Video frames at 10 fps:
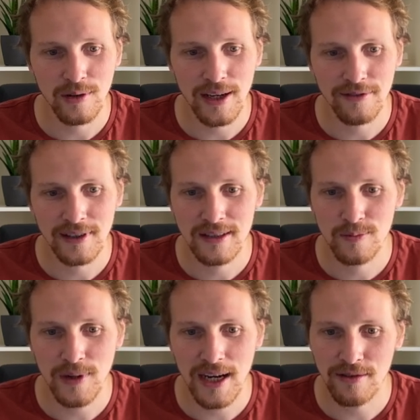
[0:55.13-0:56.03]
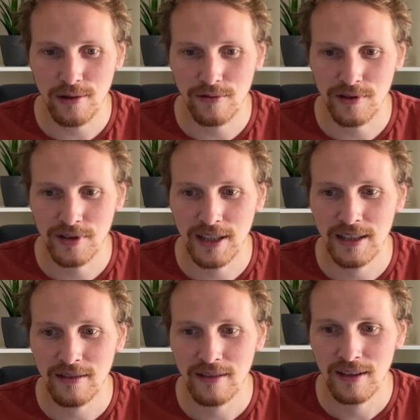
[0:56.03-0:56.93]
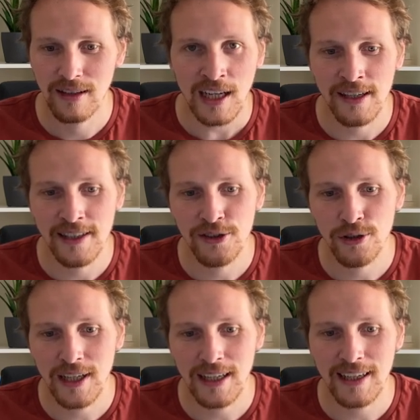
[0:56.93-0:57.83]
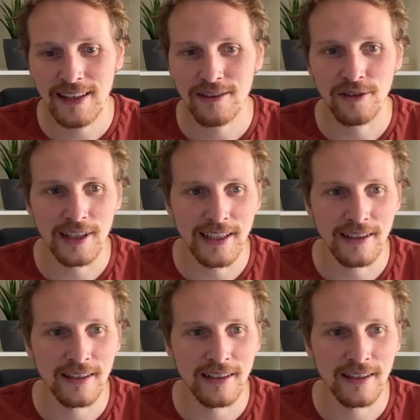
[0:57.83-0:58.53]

you have this bar over here, and here you can get your link.